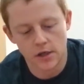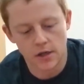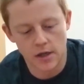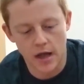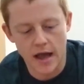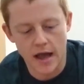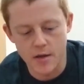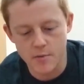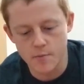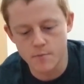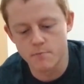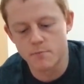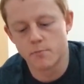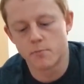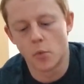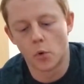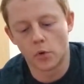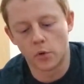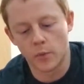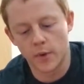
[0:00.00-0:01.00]

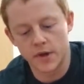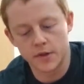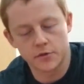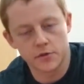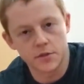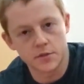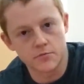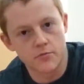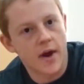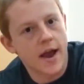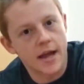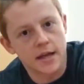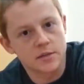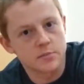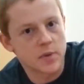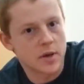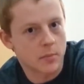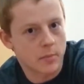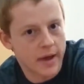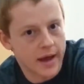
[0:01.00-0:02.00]
all the way through to red,
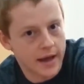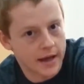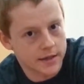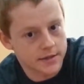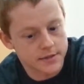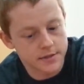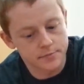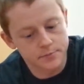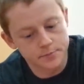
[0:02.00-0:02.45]
being bad.